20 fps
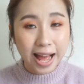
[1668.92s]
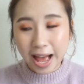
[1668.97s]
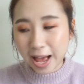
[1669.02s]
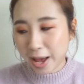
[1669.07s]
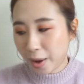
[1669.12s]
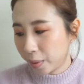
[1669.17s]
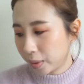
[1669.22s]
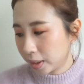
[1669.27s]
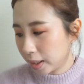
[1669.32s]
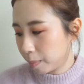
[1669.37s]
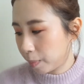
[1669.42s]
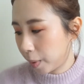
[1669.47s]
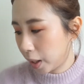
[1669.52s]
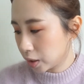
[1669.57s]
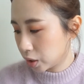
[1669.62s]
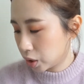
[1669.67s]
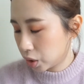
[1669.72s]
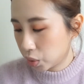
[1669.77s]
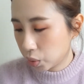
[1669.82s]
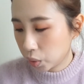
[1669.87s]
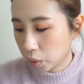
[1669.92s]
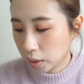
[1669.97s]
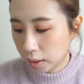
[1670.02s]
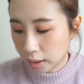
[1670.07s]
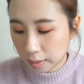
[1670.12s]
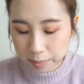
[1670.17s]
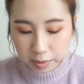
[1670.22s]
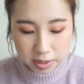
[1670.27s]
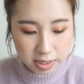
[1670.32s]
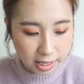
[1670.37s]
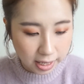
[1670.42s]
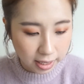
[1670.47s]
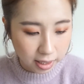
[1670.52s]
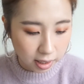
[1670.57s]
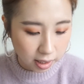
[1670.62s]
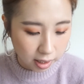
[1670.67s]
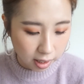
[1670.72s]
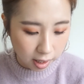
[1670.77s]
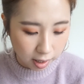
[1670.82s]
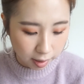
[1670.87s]
I only bought 2 lipstick
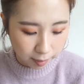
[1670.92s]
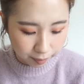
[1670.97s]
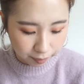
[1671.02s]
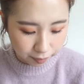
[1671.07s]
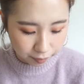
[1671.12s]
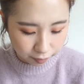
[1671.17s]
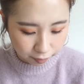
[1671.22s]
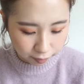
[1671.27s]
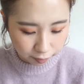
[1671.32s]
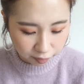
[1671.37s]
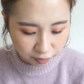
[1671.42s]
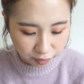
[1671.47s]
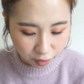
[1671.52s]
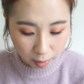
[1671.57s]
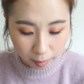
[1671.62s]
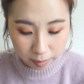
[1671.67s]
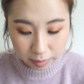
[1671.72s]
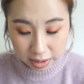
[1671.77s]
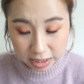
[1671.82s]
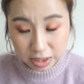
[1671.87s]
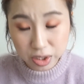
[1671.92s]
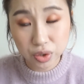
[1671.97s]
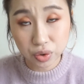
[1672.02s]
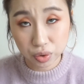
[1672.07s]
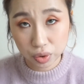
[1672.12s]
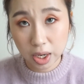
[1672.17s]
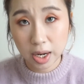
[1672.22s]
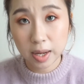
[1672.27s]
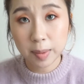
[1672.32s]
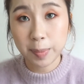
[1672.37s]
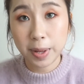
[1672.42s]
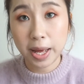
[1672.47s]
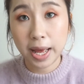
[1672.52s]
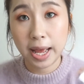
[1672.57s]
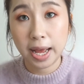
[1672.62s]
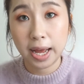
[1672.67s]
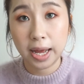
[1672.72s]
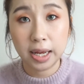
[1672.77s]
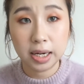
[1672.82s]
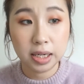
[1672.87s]
from this trip,
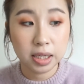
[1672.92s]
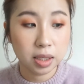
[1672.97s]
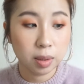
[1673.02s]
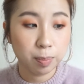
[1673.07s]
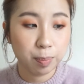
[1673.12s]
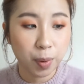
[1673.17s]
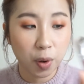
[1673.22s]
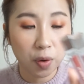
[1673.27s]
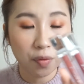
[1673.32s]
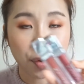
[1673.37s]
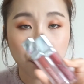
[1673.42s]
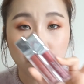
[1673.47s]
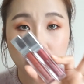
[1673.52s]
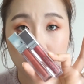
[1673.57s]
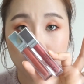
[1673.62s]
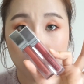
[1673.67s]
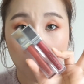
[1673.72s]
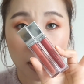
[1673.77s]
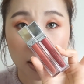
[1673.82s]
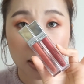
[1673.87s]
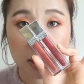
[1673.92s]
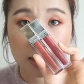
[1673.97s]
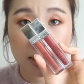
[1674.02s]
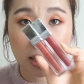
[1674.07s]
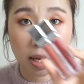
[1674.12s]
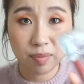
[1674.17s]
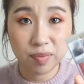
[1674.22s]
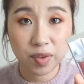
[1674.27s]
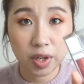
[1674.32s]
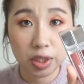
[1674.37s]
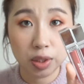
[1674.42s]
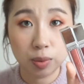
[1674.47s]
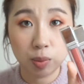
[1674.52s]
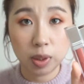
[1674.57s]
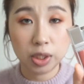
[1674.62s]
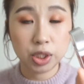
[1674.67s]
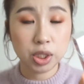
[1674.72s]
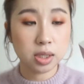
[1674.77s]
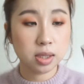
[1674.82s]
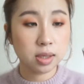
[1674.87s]
and both of them are in the same range,
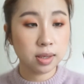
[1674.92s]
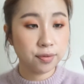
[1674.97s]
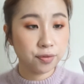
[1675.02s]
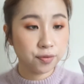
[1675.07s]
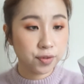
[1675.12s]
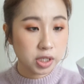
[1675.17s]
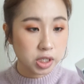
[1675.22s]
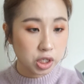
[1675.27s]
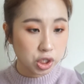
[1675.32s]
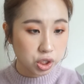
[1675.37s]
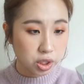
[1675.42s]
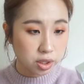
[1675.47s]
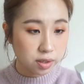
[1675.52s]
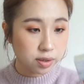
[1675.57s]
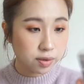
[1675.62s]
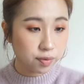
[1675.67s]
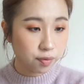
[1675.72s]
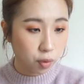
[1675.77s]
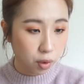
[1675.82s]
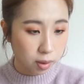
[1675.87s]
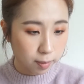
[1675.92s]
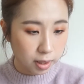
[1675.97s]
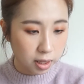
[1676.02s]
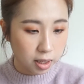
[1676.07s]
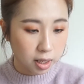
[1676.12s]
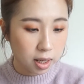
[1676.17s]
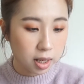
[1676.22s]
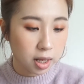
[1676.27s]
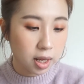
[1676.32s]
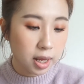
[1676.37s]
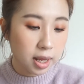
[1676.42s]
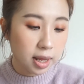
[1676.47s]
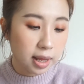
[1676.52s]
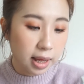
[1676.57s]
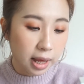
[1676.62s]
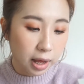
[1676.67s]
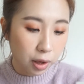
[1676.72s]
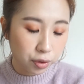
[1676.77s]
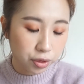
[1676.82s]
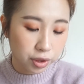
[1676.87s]
which is the Physicians Formula
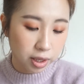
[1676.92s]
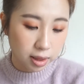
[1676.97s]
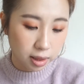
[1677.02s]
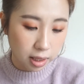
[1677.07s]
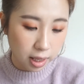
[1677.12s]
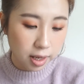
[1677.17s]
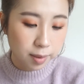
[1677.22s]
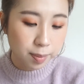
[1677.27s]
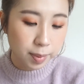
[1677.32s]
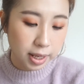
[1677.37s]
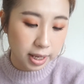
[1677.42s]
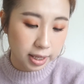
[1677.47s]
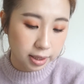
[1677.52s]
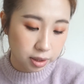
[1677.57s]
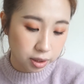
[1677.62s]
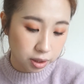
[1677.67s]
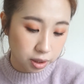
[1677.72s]
Healthy Lip in